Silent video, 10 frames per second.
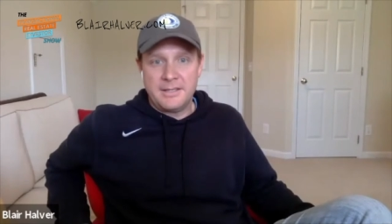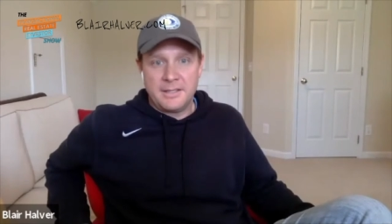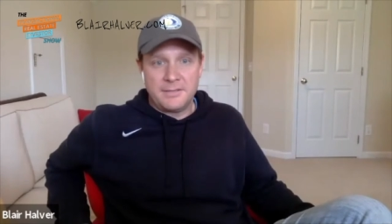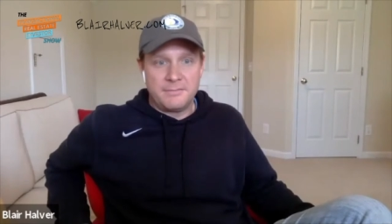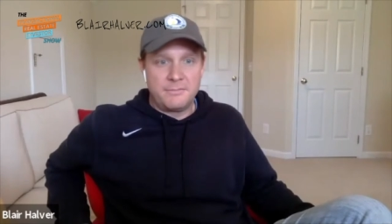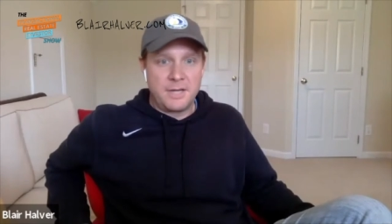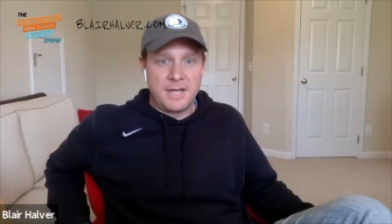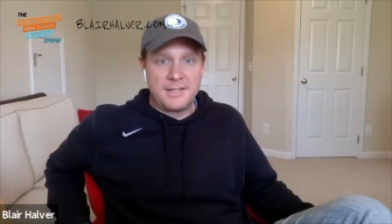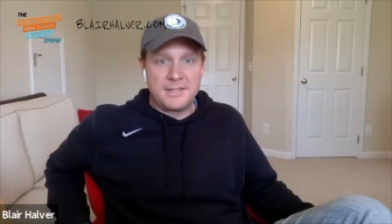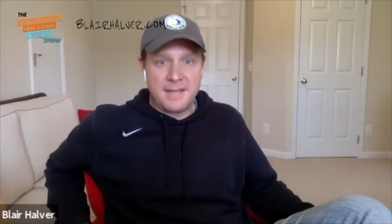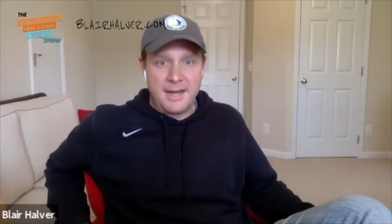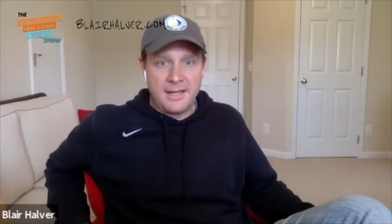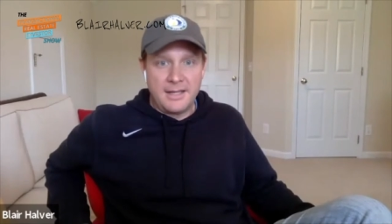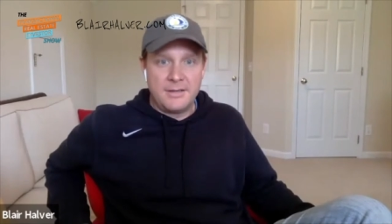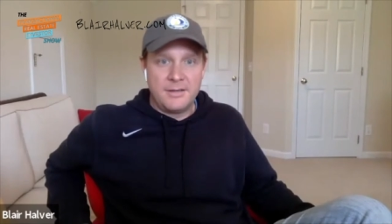and forgot to sign
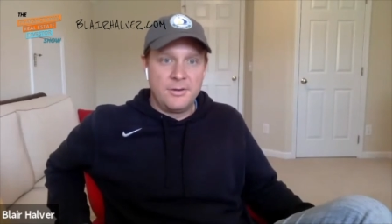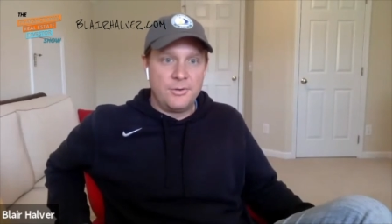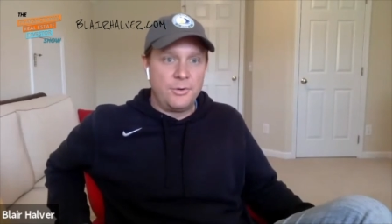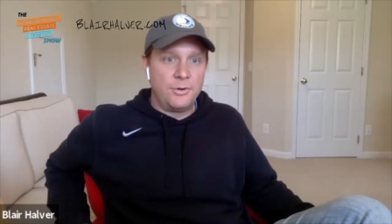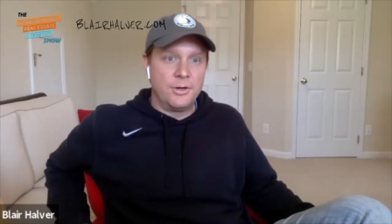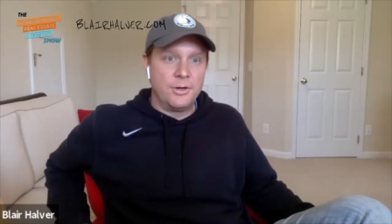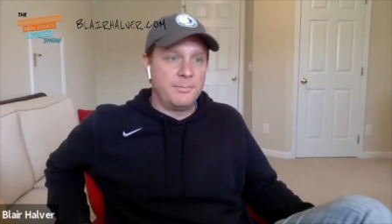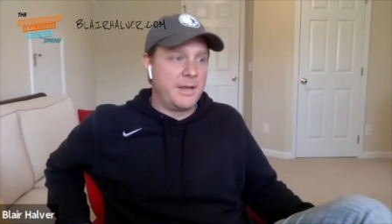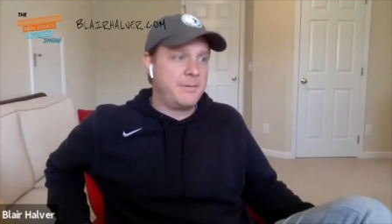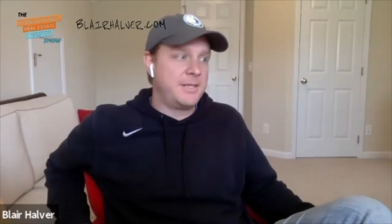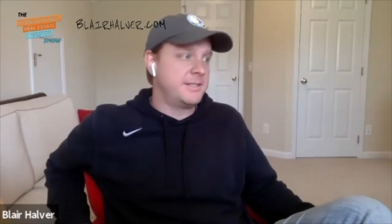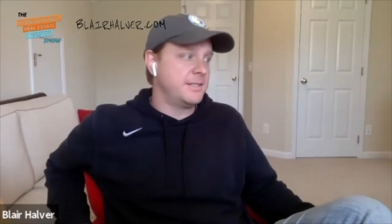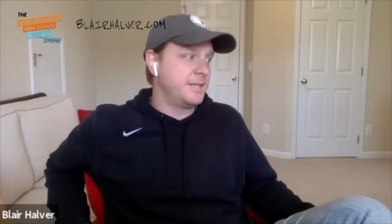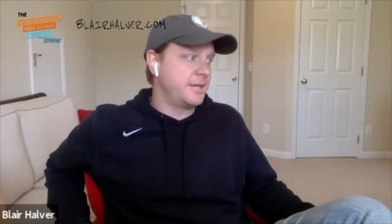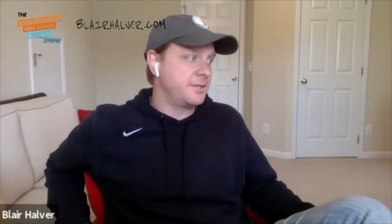it, or maybe it's
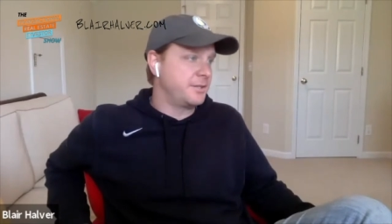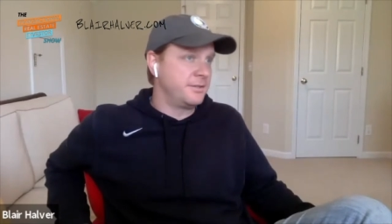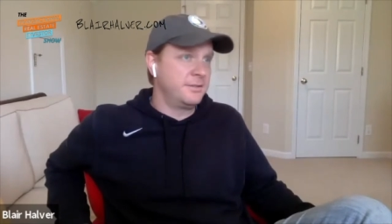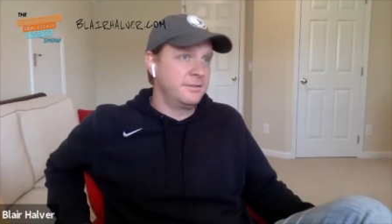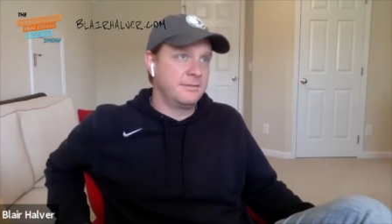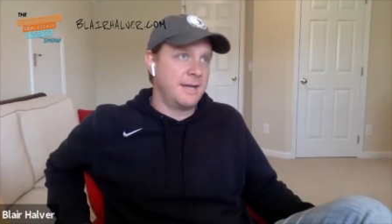intentional.